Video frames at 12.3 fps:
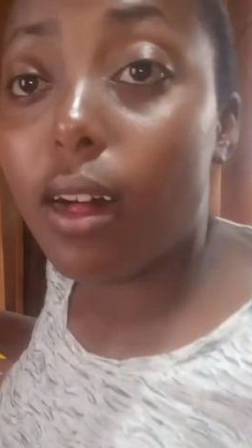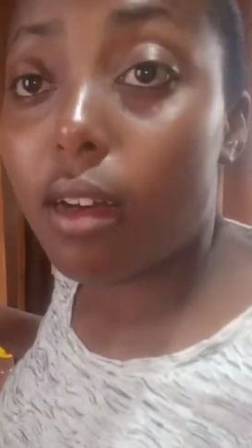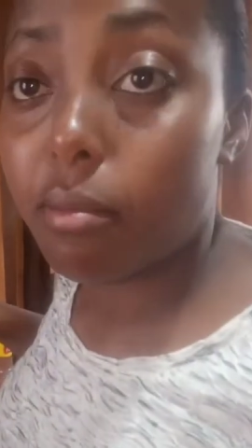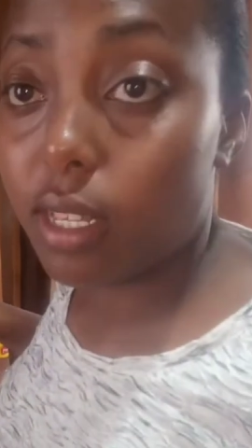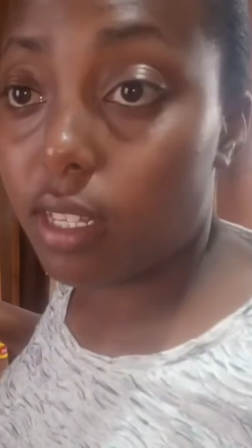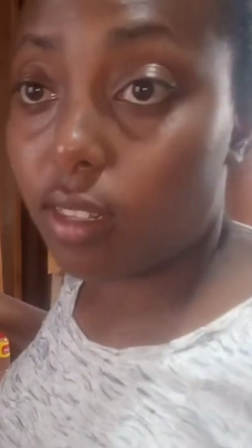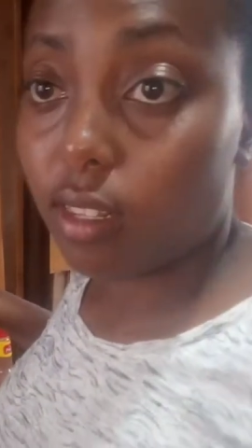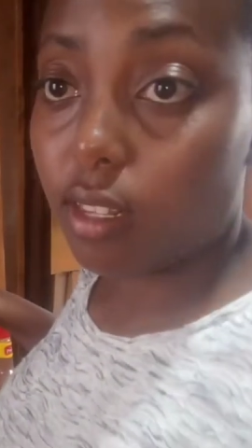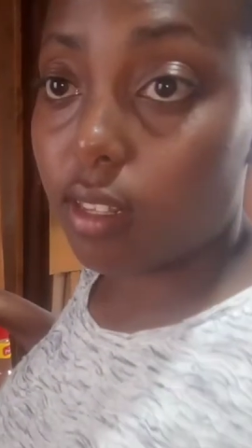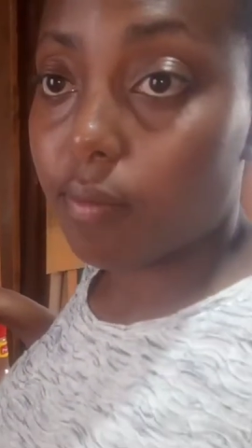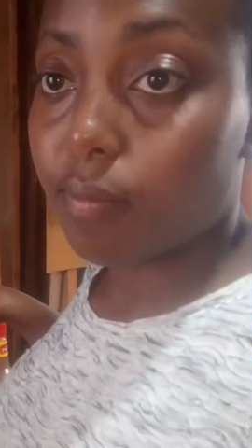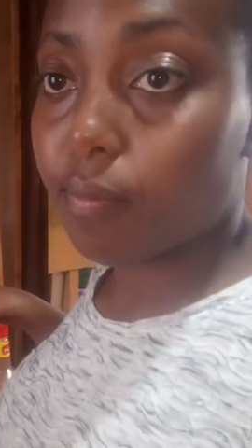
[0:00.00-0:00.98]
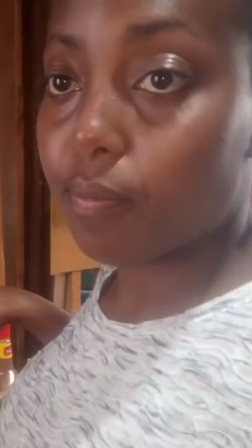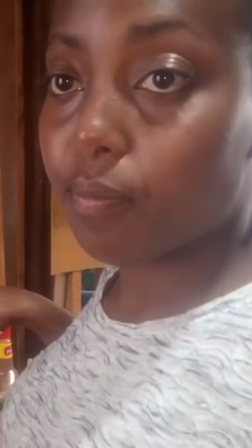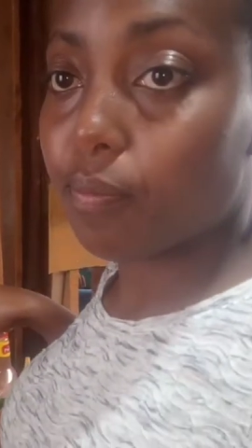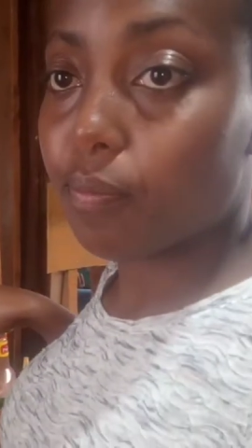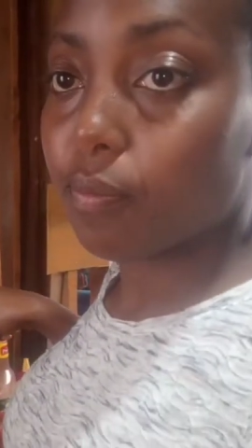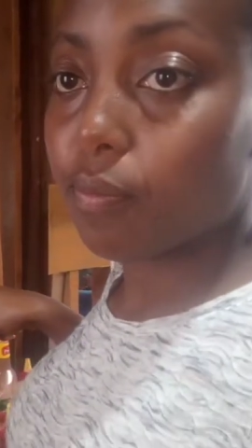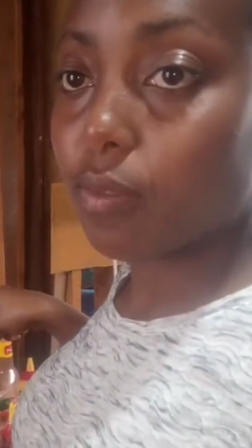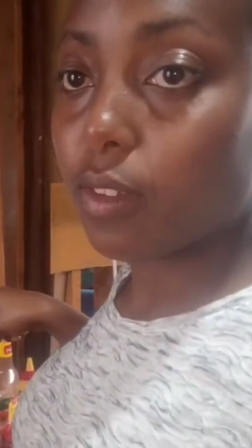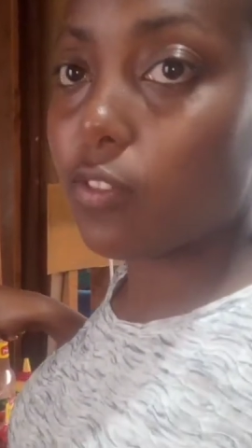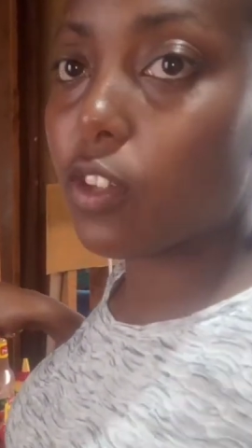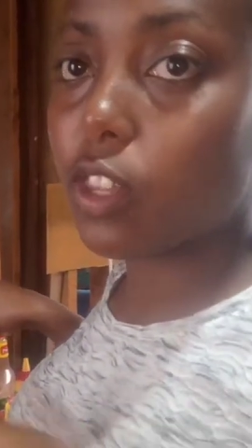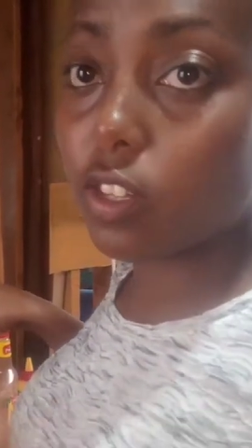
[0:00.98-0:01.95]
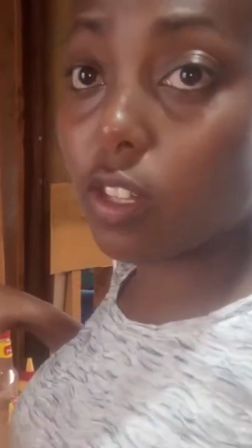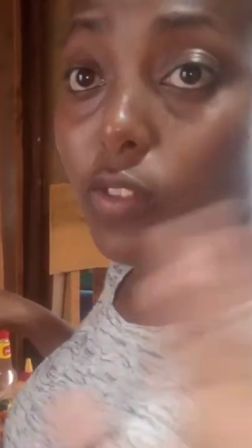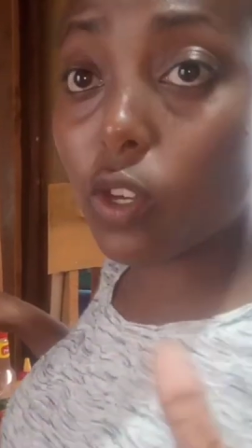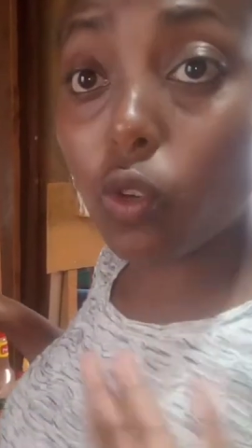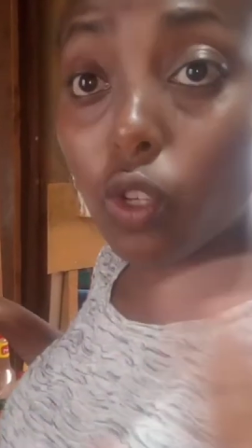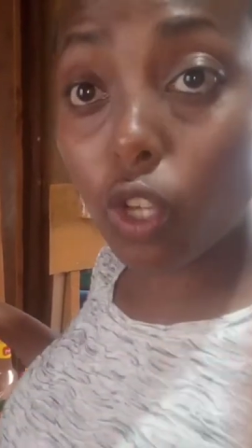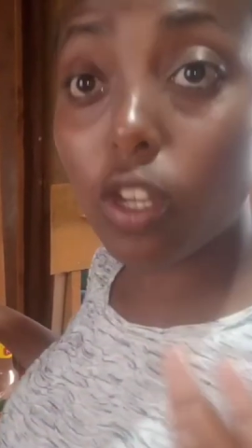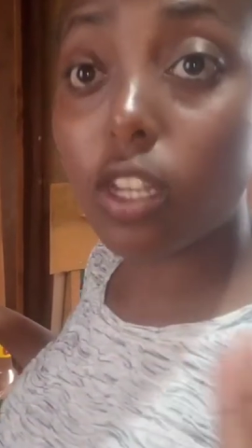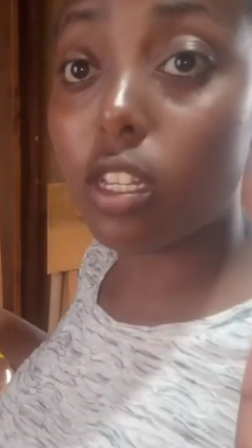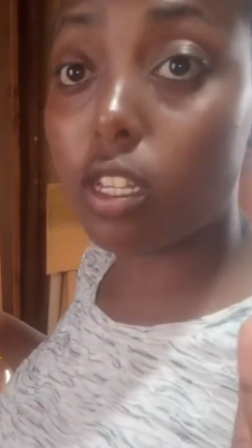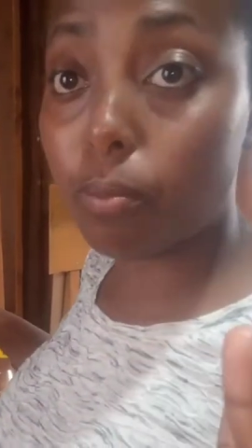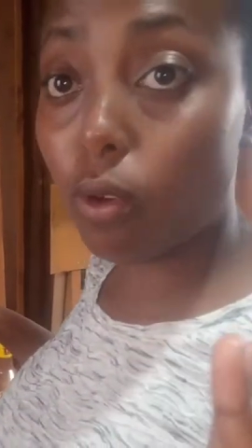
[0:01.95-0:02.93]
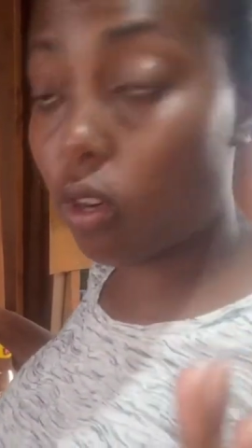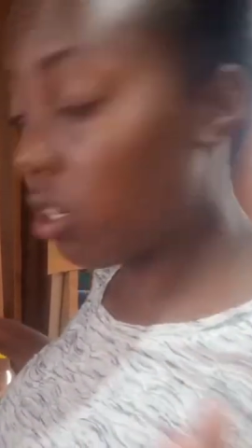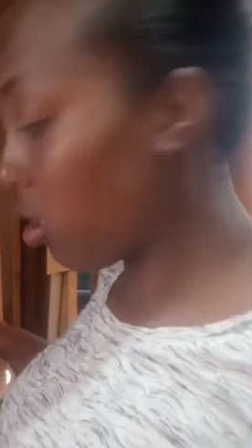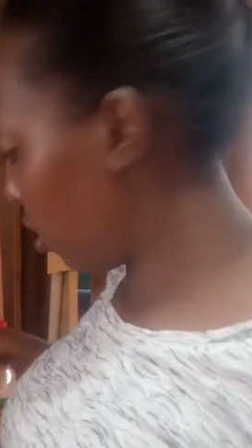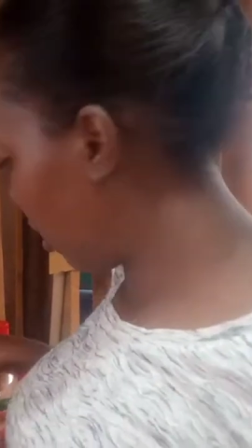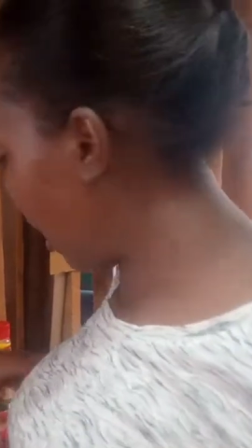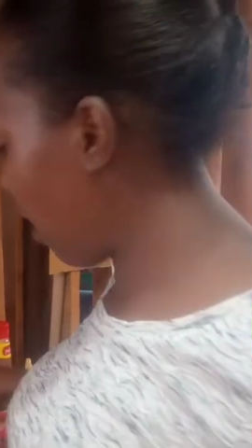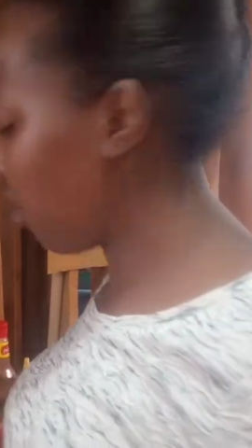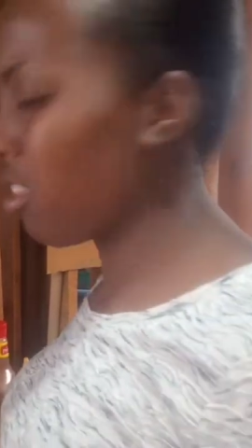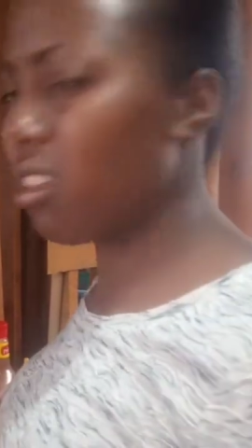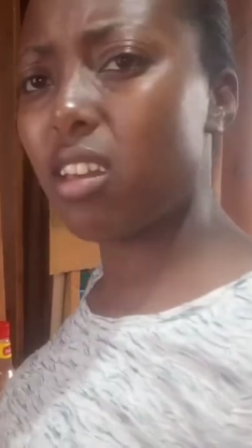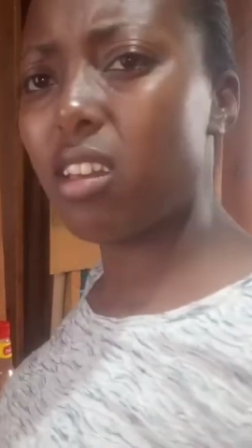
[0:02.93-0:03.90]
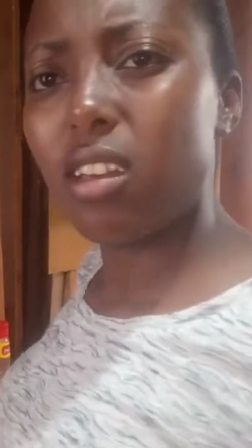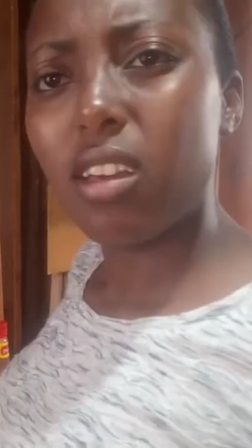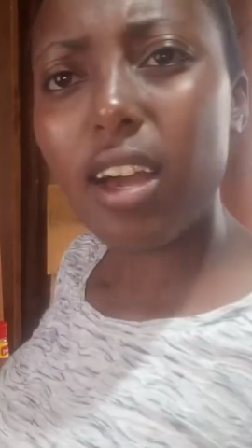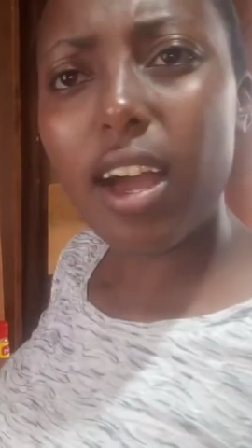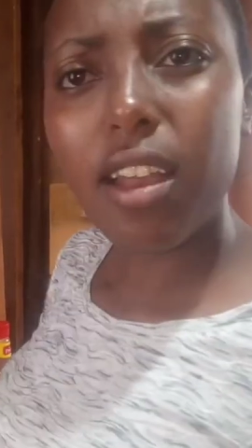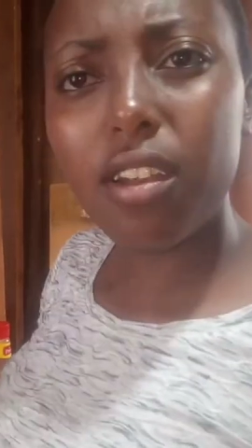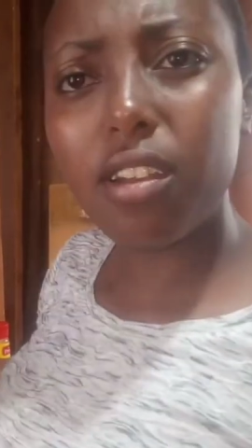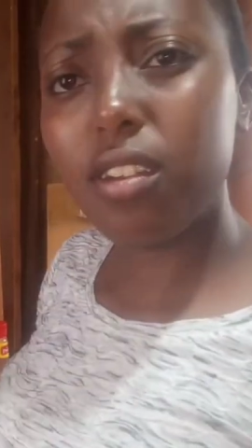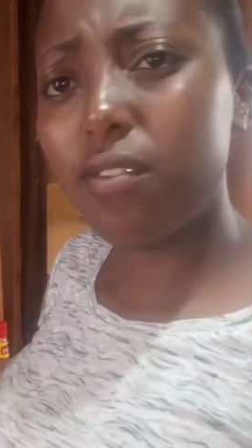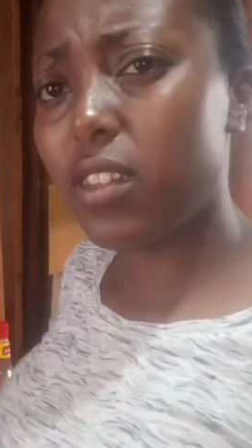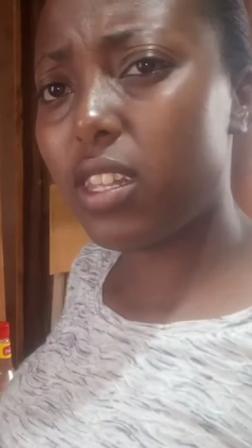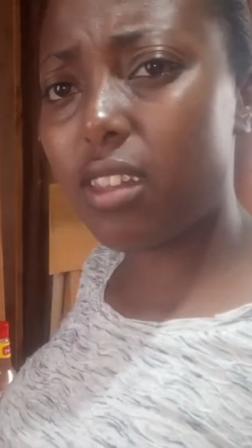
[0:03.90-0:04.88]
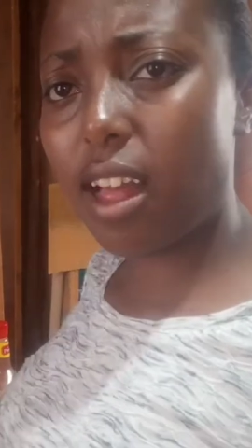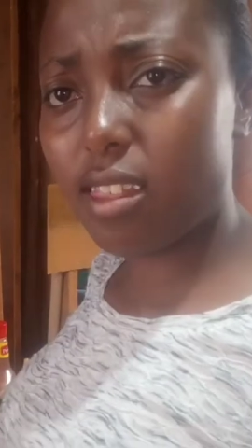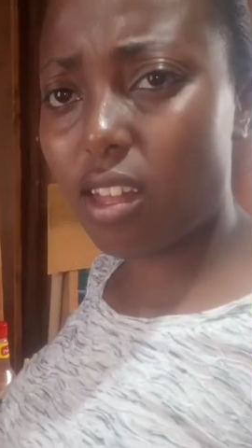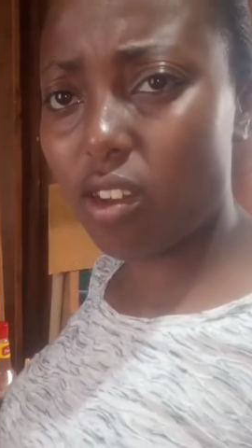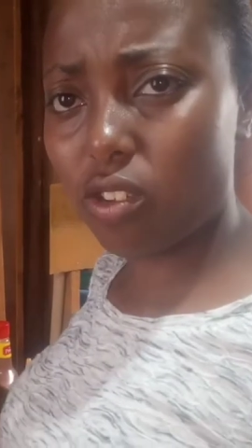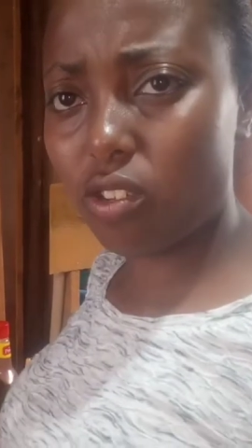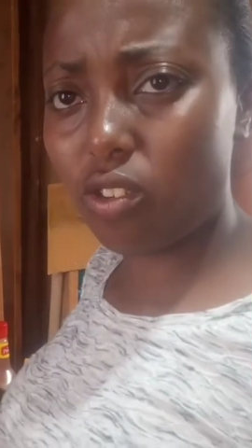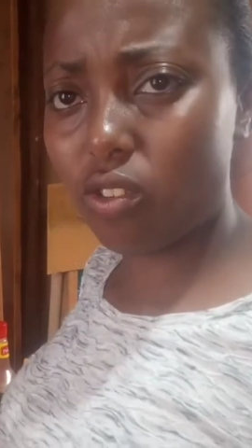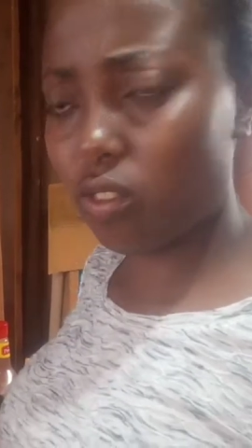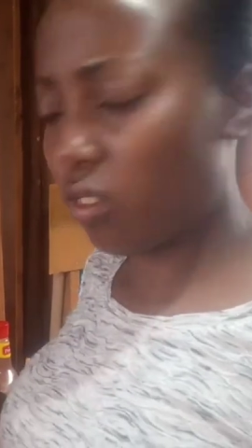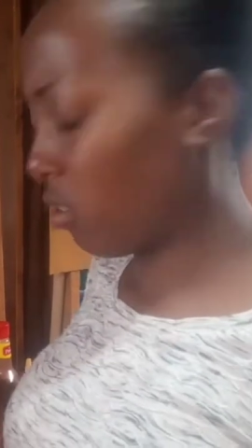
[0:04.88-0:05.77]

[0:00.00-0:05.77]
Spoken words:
amazing. For those of you who don't eat pork, I don't know if there's other hot dogs.